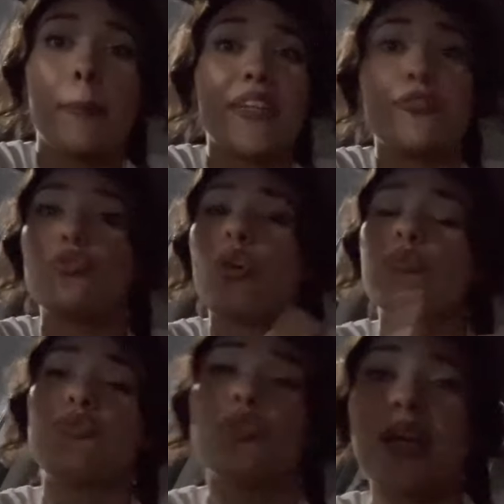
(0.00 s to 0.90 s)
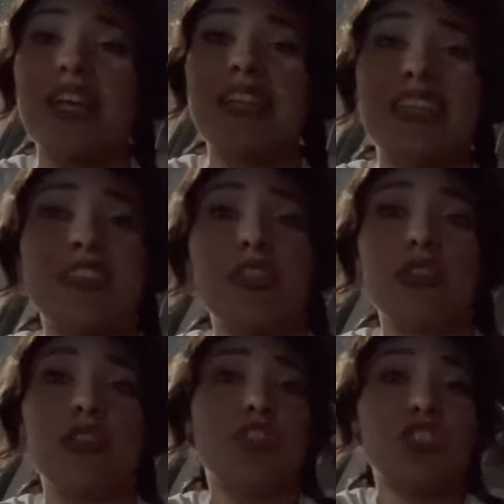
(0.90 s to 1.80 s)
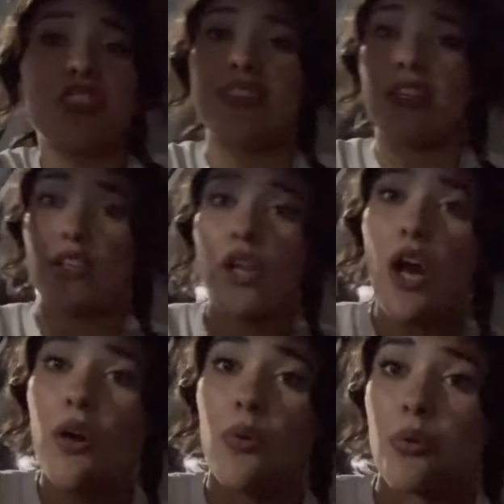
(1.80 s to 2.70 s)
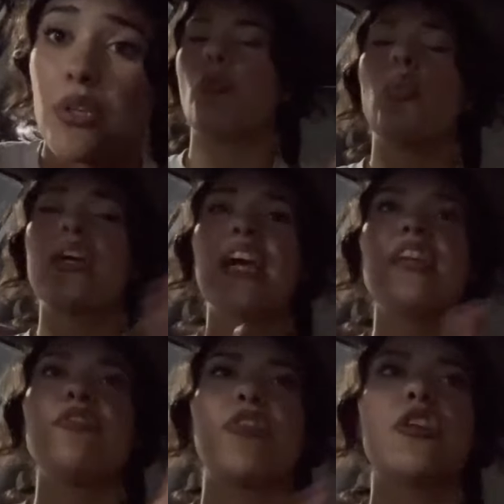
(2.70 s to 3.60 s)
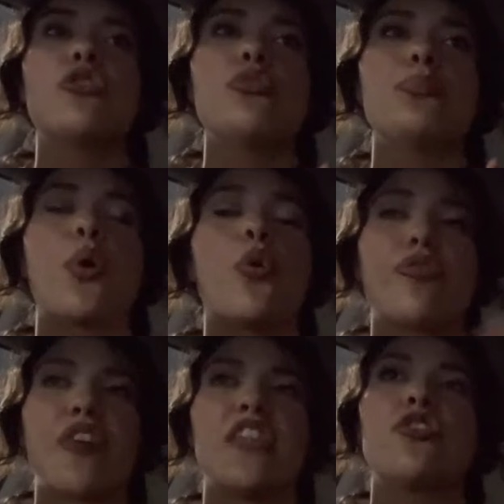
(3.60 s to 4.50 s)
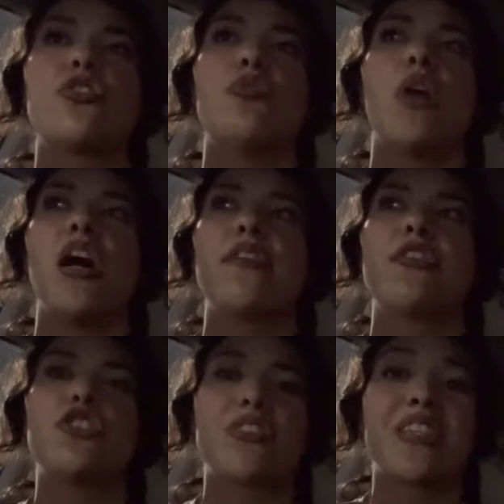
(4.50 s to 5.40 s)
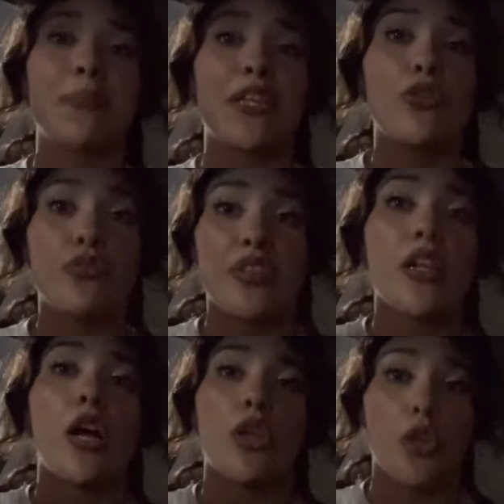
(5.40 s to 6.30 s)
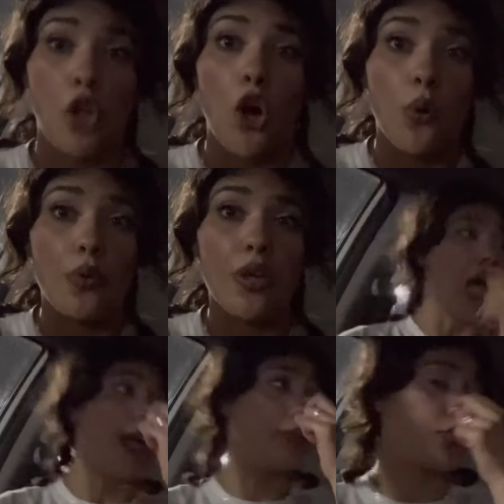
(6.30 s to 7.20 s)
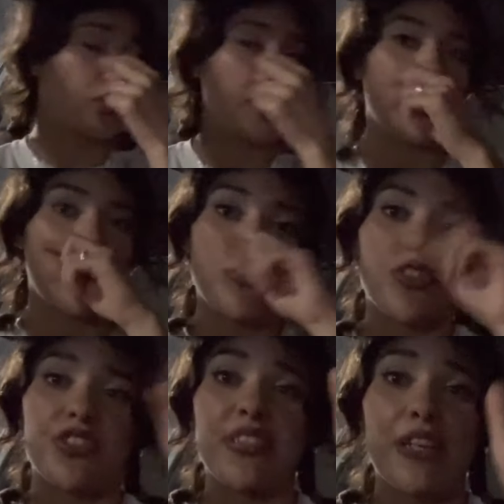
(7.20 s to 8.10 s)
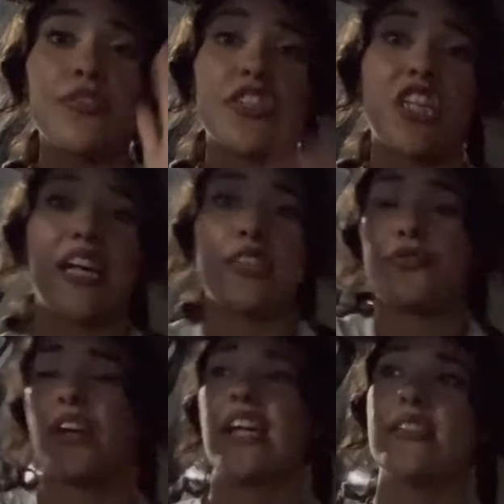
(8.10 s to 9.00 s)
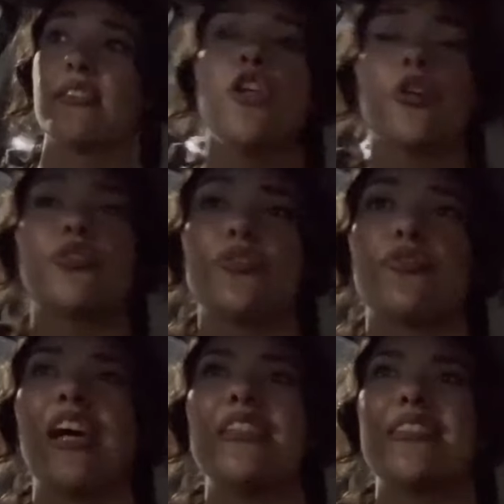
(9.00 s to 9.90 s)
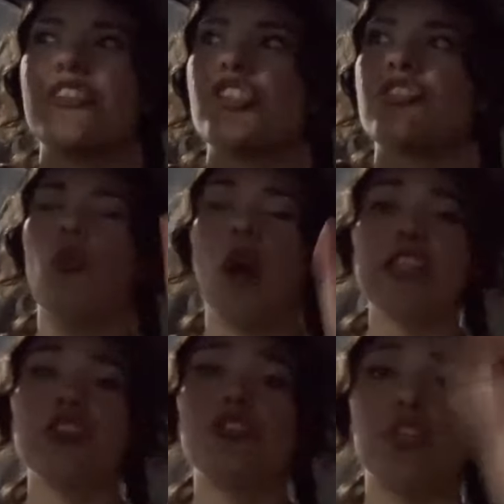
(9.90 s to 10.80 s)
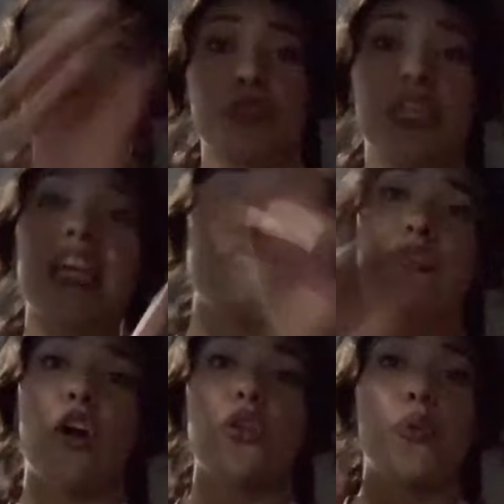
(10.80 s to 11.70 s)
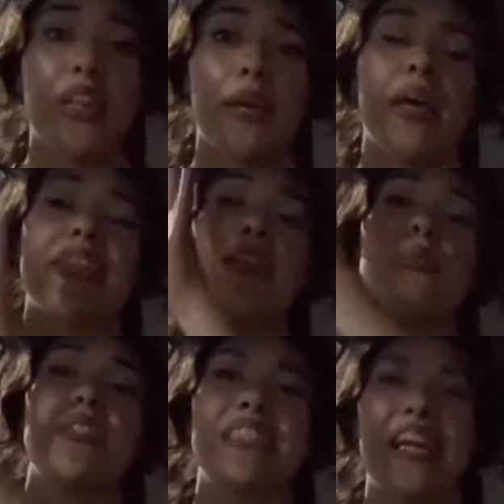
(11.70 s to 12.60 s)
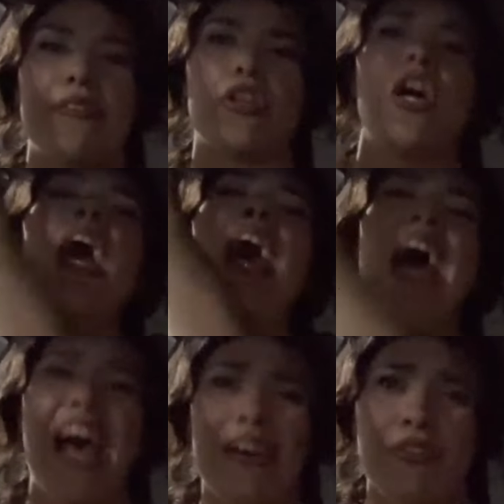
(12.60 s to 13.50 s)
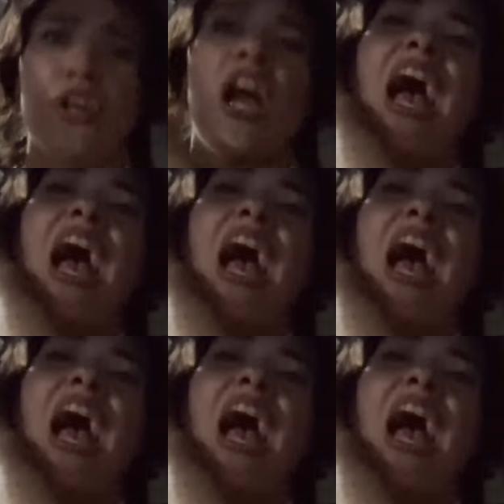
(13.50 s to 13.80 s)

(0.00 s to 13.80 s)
but if you don't do it, then you're just stuck alone. What kind of friend group or friends do you want if they're just gonna make you feel alone? I'm sorry, but those are selfish ass friends. Those are friends that just want you to agree and follow them, and they will never, ever,